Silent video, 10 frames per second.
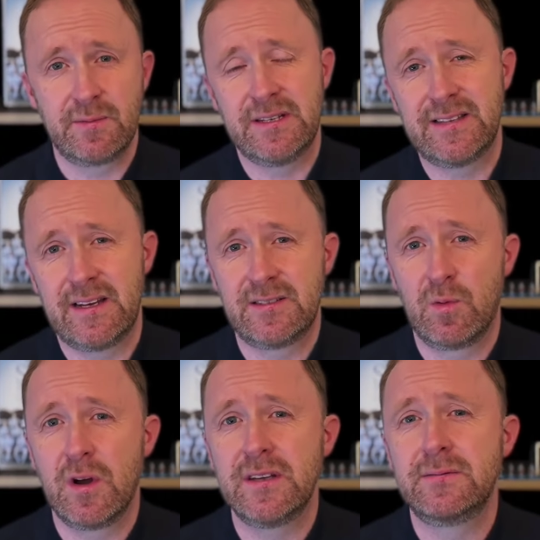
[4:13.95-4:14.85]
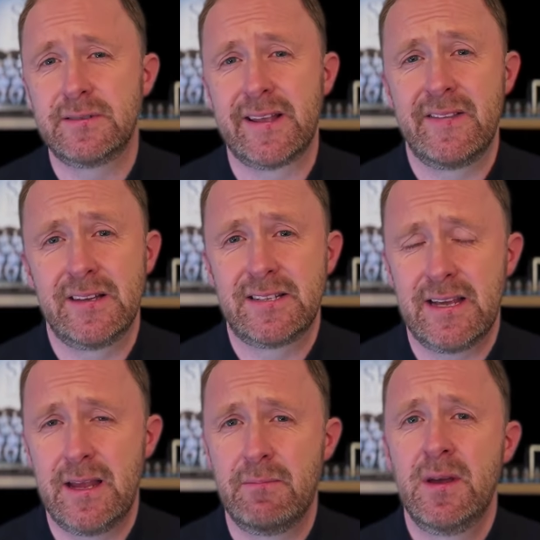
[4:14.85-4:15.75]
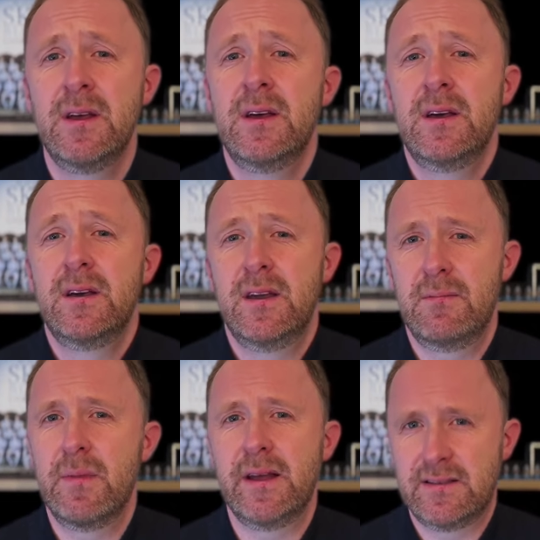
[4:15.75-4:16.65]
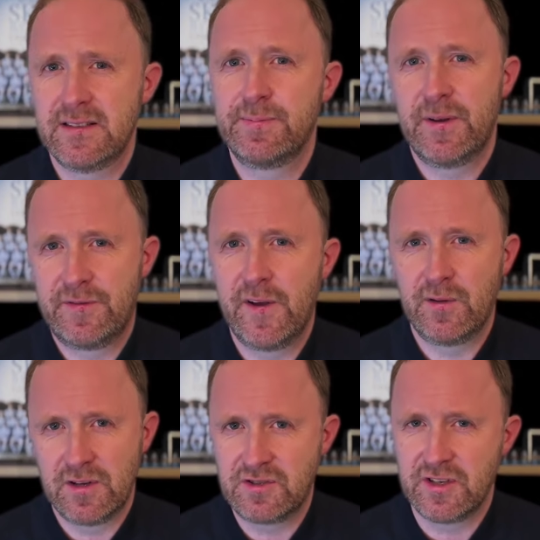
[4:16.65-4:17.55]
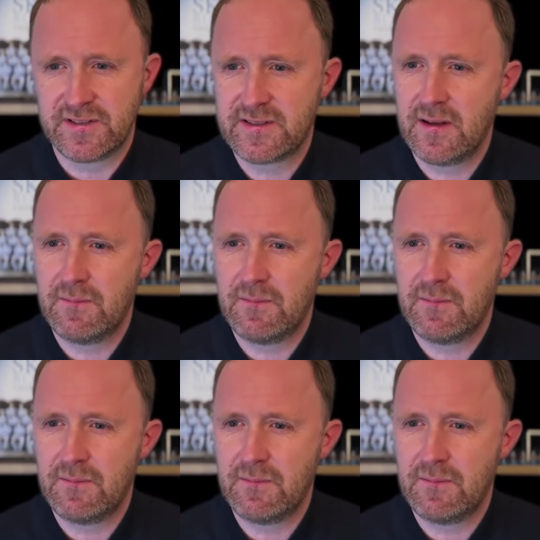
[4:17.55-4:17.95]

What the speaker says: When Dennis Wise was in the team, it made this midfielder just